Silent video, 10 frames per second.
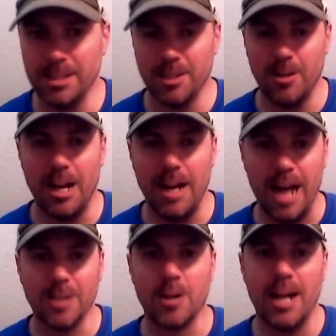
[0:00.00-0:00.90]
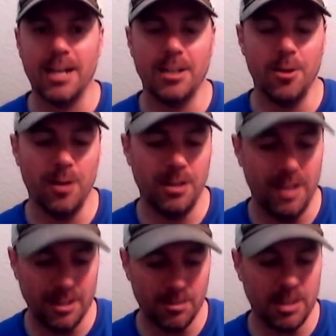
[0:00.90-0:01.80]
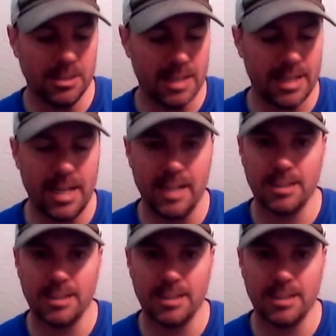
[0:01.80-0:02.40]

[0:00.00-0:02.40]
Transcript: So I try and do it as much as I can.